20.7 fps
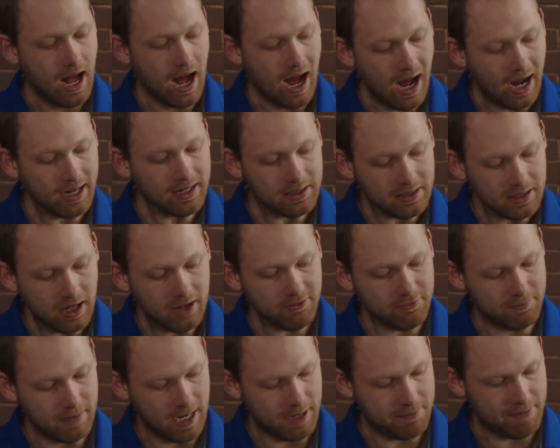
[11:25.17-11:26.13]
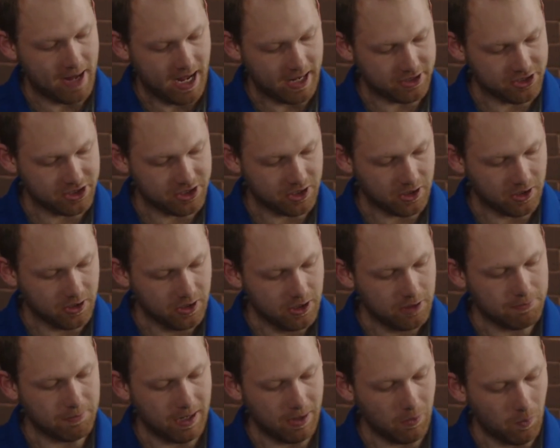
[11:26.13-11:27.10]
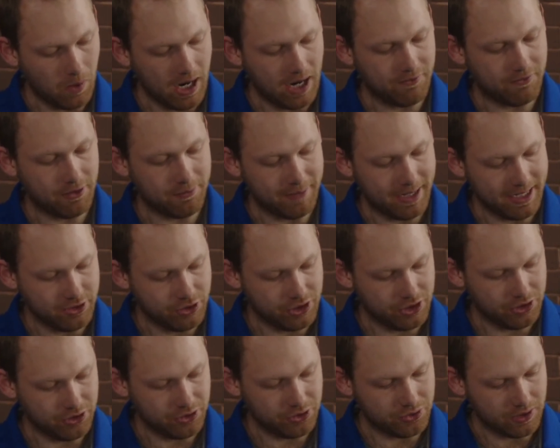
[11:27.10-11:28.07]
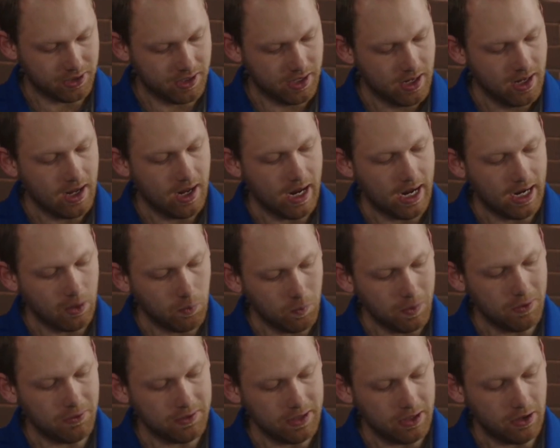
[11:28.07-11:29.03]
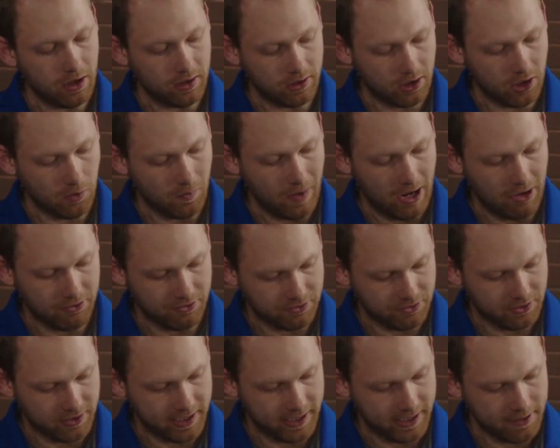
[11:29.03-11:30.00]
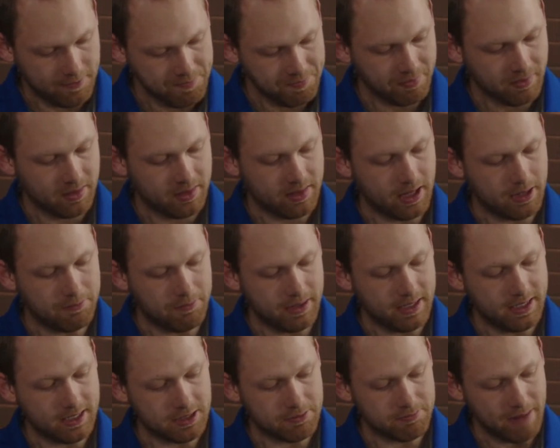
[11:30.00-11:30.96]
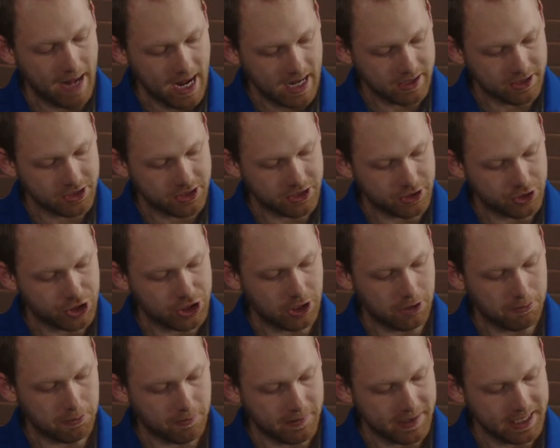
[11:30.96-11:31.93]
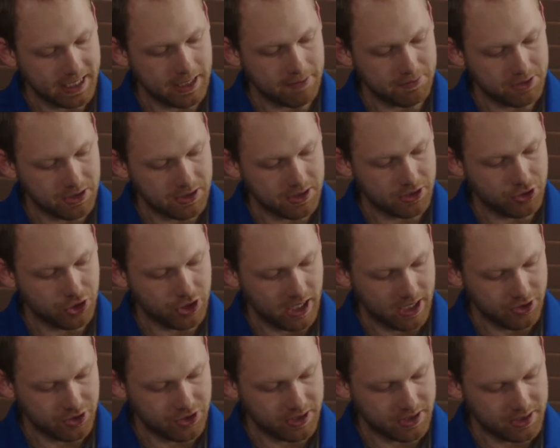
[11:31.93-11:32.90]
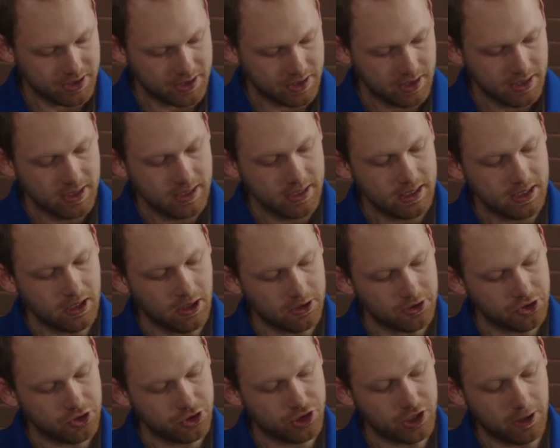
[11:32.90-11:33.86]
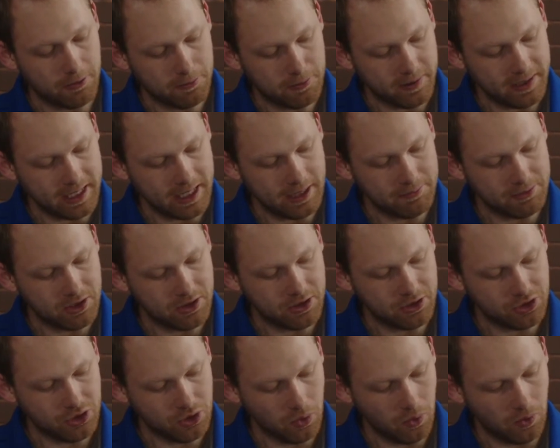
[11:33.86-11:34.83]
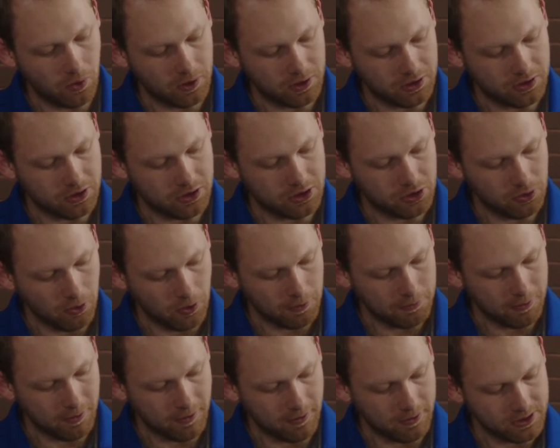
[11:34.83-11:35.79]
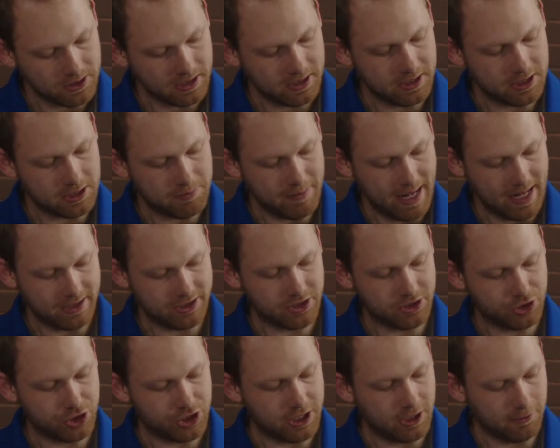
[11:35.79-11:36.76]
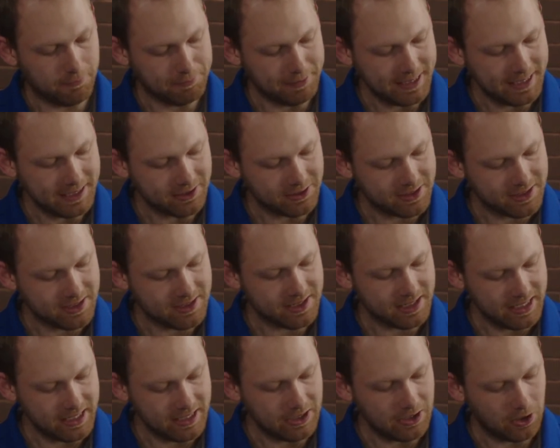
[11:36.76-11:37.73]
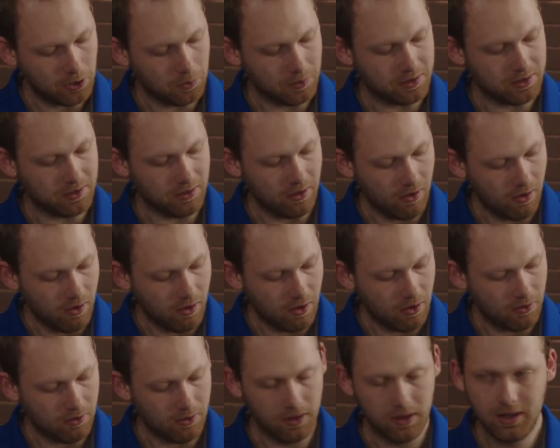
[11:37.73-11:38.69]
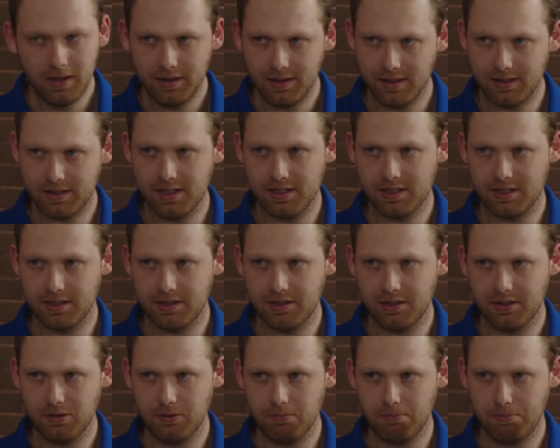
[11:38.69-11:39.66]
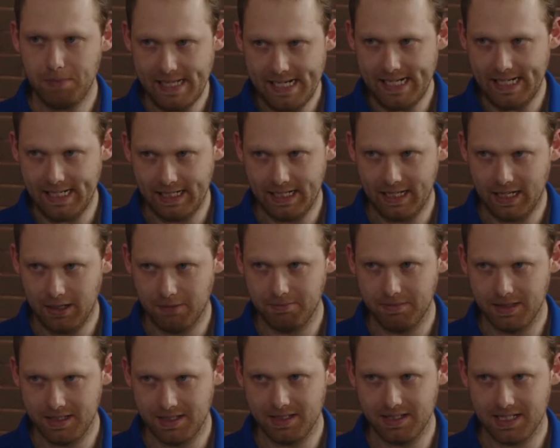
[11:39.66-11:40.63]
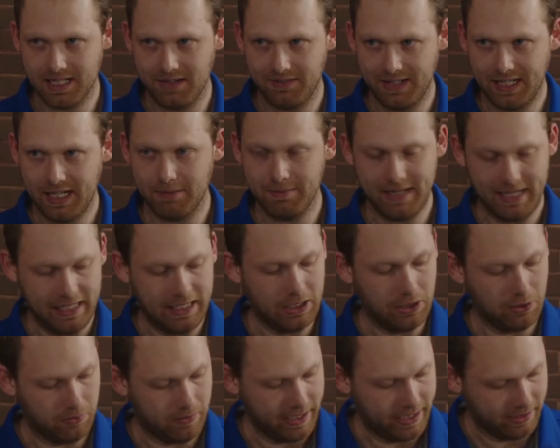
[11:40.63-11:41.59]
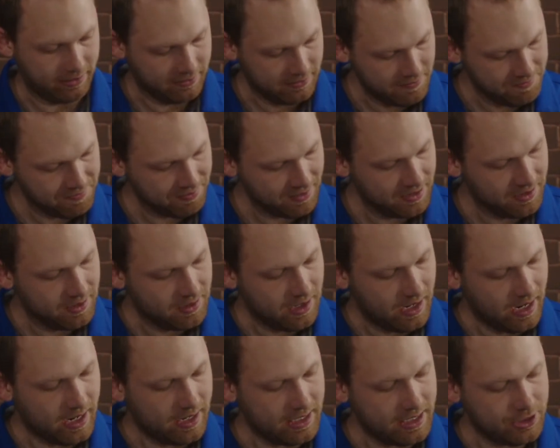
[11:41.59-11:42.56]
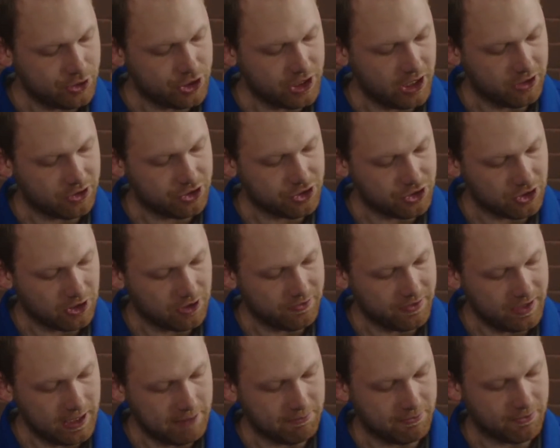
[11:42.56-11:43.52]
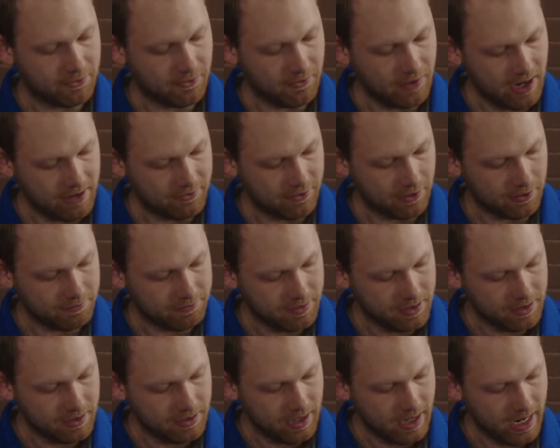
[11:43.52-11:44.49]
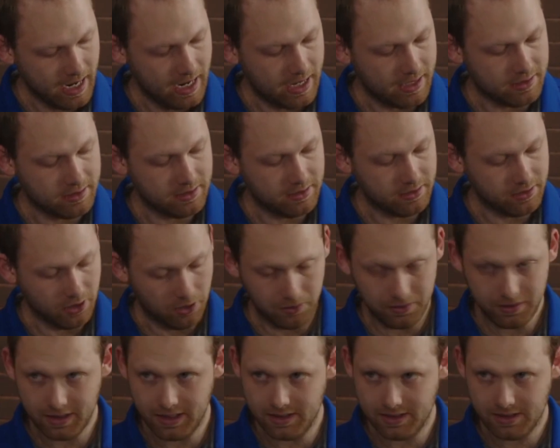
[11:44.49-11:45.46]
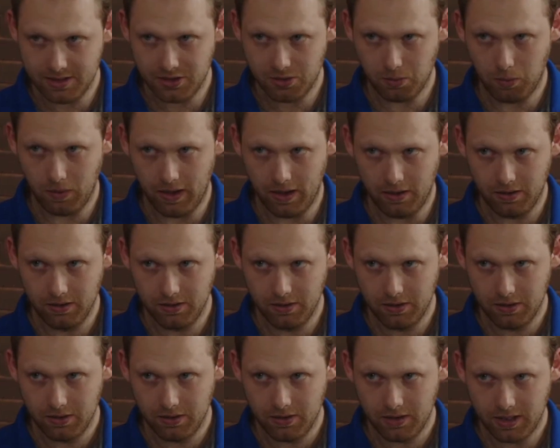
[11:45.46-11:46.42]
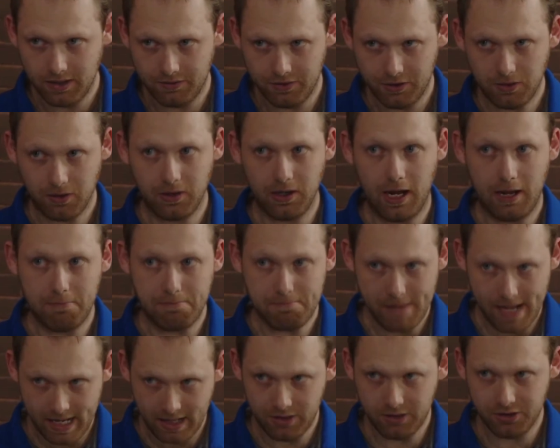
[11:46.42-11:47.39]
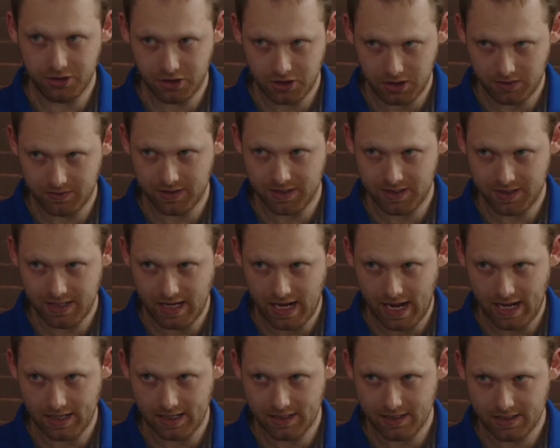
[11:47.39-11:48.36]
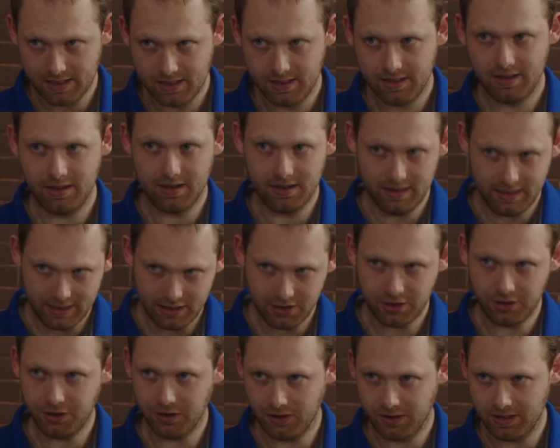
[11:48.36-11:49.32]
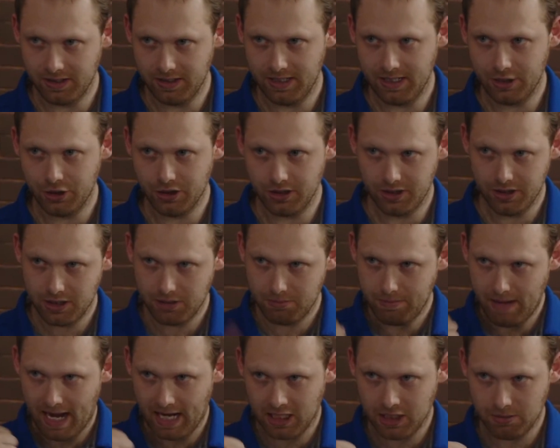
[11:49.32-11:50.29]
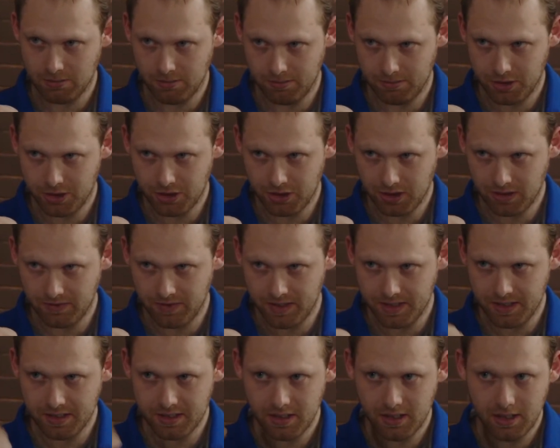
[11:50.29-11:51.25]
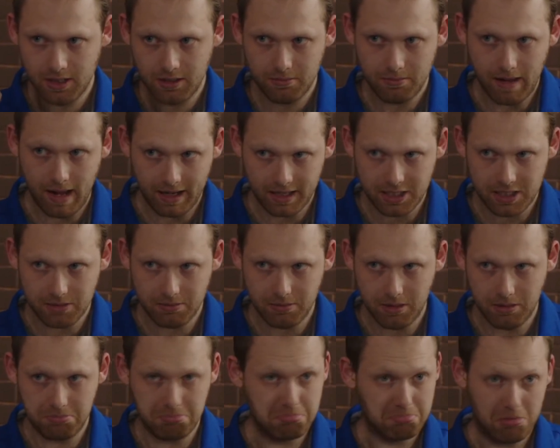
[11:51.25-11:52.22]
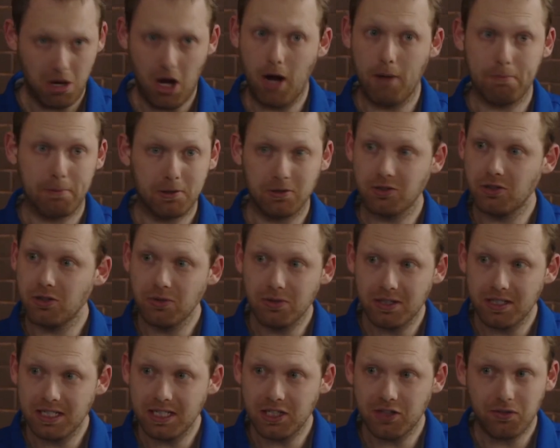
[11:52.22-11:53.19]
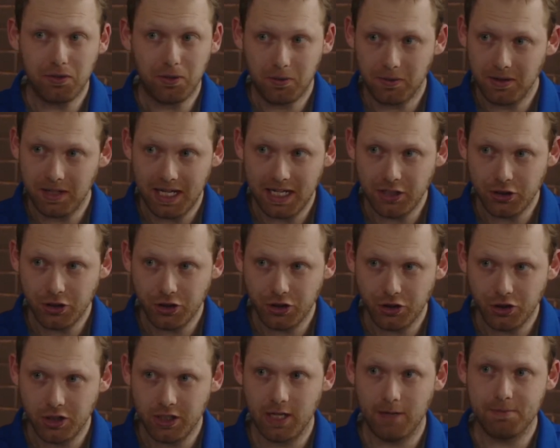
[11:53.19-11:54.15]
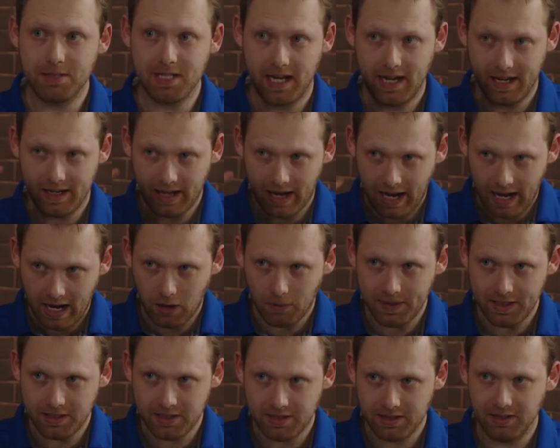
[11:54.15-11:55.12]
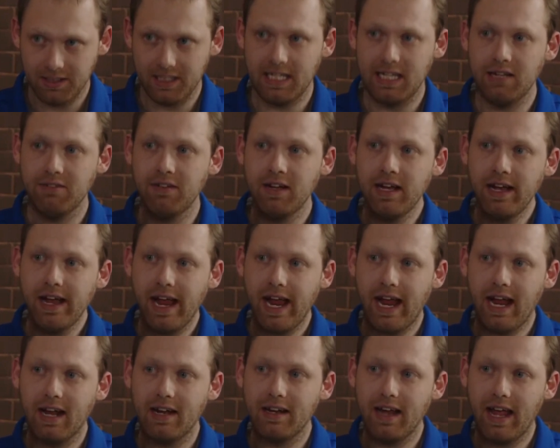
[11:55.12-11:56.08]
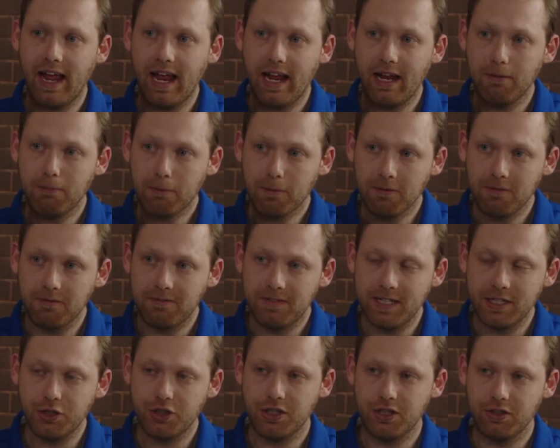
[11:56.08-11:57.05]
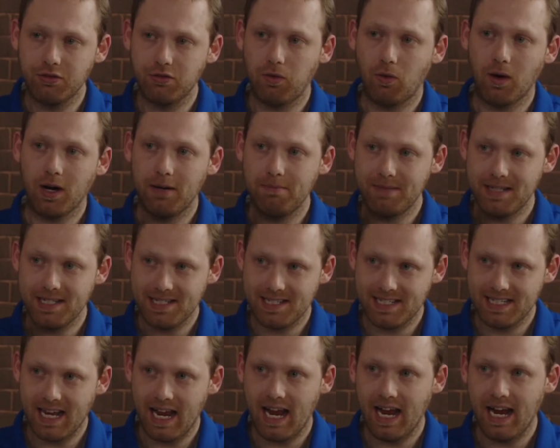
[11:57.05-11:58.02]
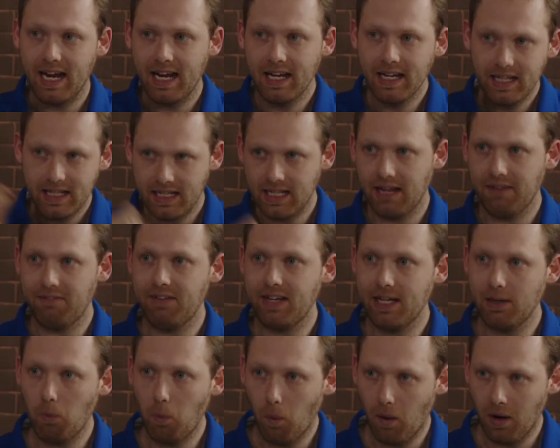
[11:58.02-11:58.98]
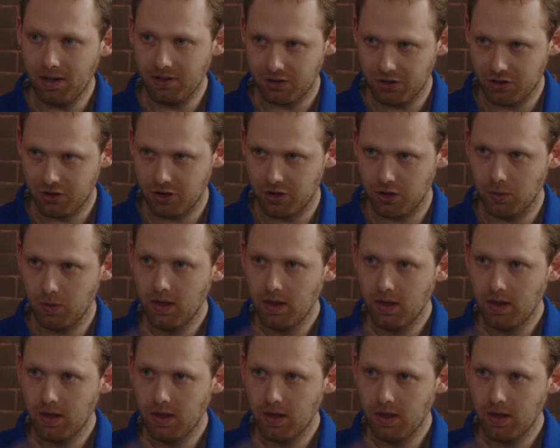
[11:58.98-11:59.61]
I love my master, my wife, and my children, I will not go out free. Then his master shall bring him to the judges. He also shall bring him to the doorpost, and his master shall pierce his ear with an awl. This isn't beating him. This is giving him an earring. And he shall serve him forever. And note this as well. If you're in a male servant status, these are your conditions. Maximum service, maximum opportunities for relationships and how he's to leave, and a provision for him to stay if he wants to.